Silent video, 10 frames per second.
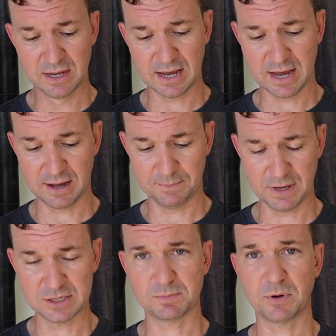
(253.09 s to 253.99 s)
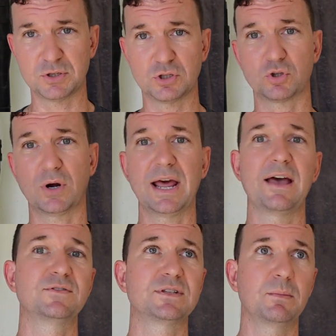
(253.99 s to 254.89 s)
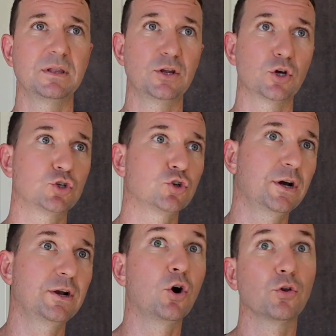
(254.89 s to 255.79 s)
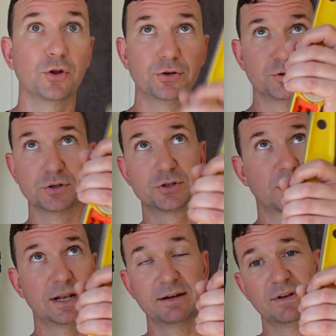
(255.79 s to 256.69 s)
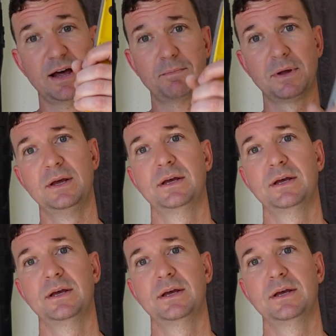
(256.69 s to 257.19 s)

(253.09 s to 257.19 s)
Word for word: as opposed to trying to have something that you got to try and hold on to try and level up.